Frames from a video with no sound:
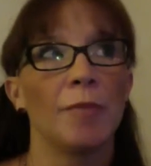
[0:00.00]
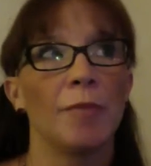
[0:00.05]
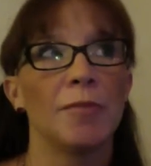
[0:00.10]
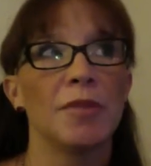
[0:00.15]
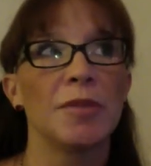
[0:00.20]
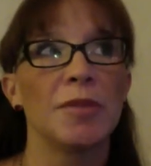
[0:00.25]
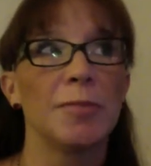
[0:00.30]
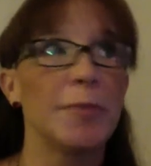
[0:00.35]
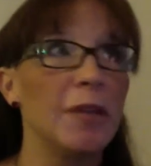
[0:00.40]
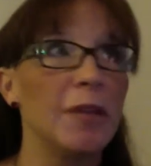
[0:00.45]

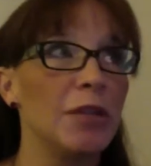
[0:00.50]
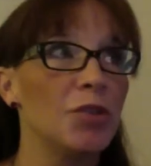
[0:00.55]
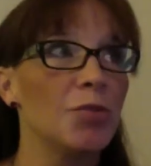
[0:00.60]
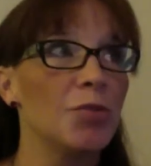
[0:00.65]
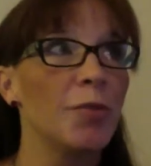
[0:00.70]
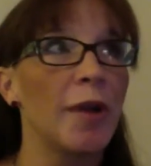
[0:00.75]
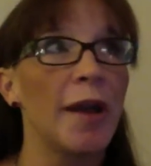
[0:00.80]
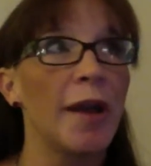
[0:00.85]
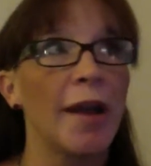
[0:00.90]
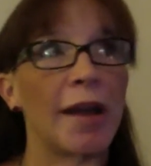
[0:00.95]

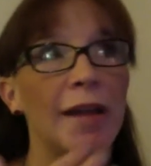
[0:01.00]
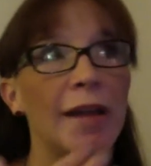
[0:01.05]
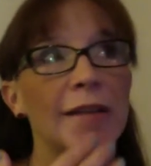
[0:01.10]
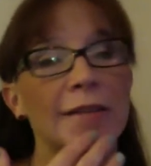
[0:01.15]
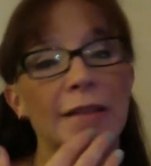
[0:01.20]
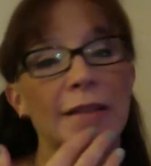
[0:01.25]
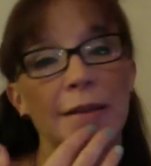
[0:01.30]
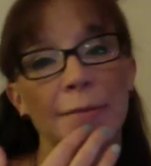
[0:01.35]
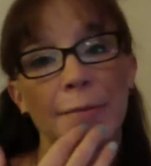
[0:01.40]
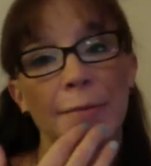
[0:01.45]

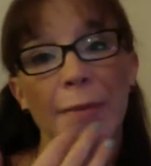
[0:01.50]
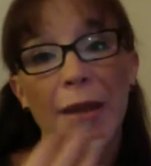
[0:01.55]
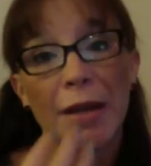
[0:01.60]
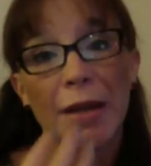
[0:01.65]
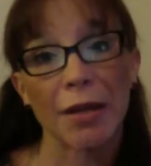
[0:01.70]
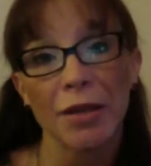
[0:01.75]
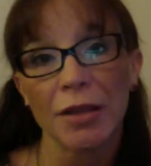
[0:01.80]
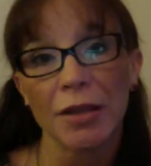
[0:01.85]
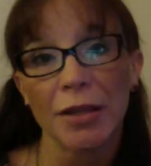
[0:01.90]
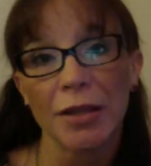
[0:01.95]
speech-wise,
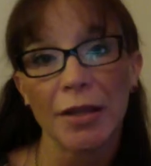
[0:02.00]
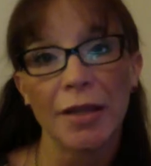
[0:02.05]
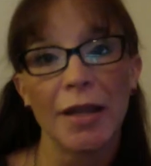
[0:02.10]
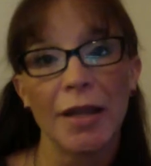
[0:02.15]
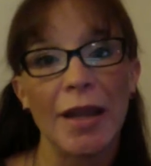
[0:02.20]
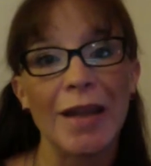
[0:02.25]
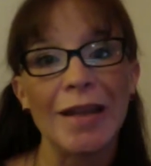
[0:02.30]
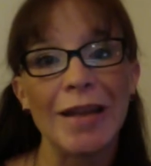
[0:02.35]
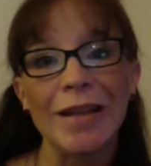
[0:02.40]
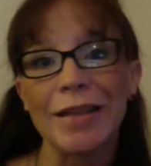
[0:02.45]

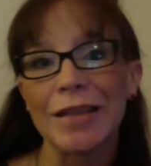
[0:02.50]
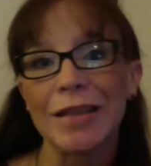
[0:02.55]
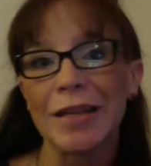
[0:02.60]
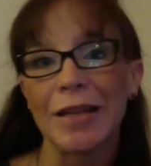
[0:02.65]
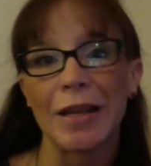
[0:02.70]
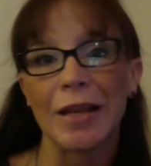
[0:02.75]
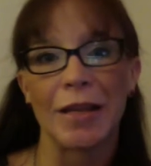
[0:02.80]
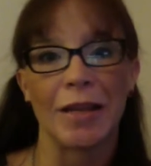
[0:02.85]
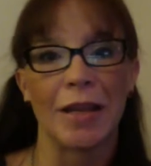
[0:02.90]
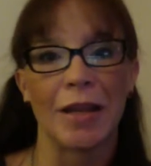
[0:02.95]
medically,
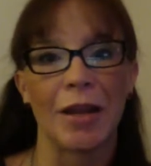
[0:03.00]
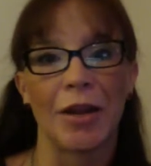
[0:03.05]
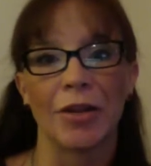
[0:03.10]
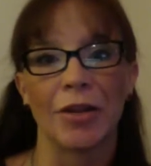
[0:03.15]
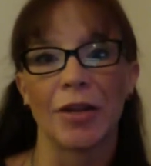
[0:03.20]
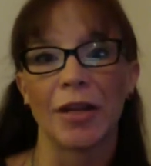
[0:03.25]
anything in there,